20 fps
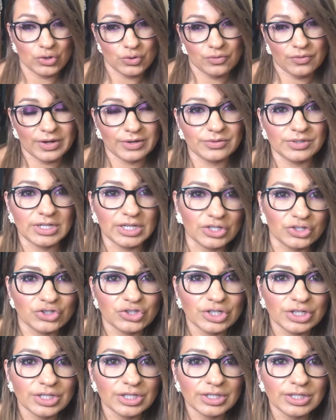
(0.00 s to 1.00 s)

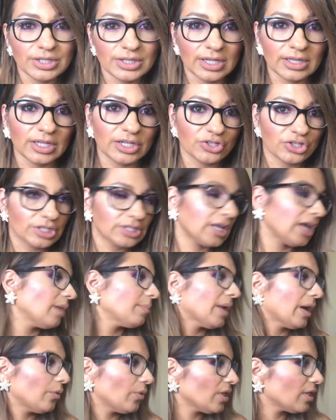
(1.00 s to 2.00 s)
foundation that they just came
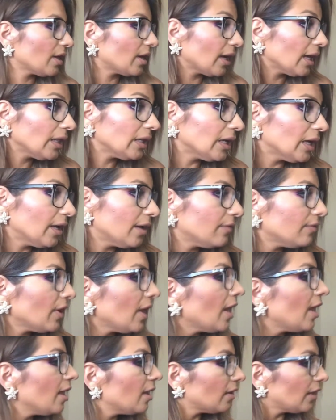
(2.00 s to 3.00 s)
out with that I love.
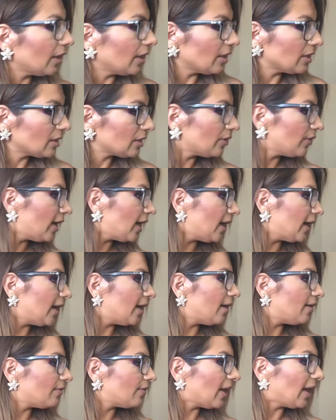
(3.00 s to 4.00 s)
They also
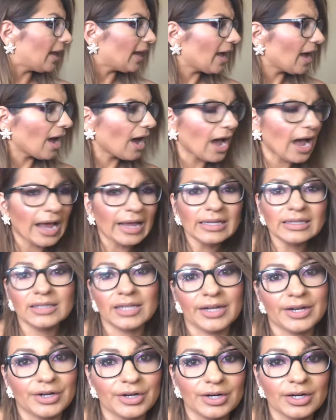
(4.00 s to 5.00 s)
have a
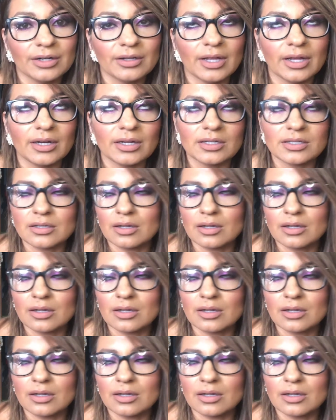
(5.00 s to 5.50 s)
highlighter that is